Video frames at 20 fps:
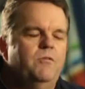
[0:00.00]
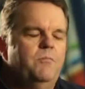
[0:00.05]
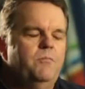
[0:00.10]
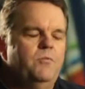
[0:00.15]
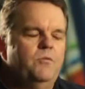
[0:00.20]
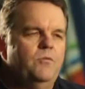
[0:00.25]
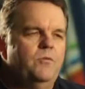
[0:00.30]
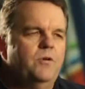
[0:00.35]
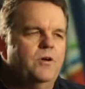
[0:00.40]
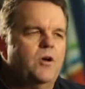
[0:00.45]
an
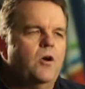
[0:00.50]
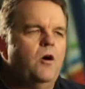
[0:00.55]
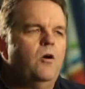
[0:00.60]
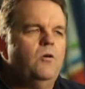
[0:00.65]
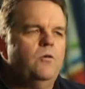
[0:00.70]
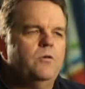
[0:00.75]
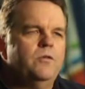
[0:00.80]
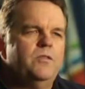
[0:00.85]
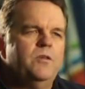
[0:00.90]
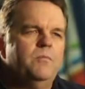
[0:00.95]
employer
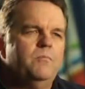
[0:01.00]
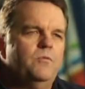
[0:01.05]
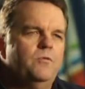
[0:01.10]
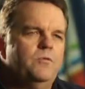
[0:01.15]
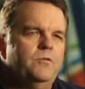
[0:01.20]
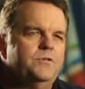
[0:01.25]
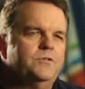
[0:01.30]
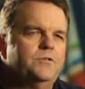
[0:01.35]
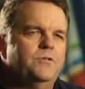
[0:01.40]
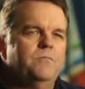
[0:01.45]
cold and the
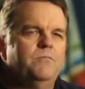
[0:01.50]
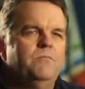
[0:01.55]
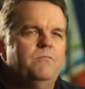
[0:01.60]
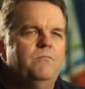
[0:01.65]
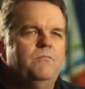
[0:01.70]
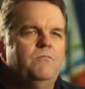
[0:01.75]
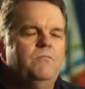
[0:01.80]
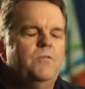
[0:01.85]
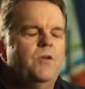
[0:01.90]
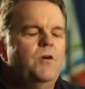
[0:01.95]
employer's got
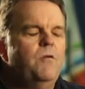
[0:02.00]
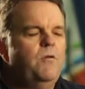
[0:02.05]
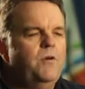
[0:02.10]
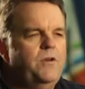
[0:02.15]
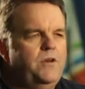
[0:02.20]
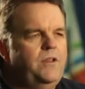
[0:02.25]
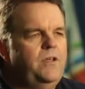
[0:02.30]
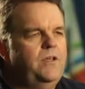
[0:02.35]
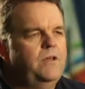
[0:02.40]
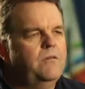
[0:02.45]
no
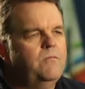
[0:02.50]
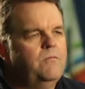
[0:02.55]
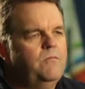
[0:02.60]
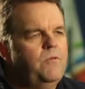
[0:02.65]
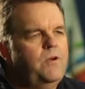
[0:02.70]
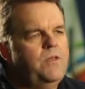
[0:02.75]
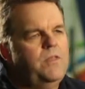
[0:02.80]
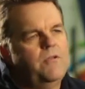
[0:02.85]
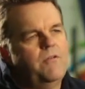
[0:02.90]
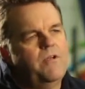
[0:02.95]
idea
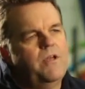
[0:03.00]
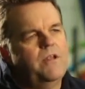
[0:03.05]
where they're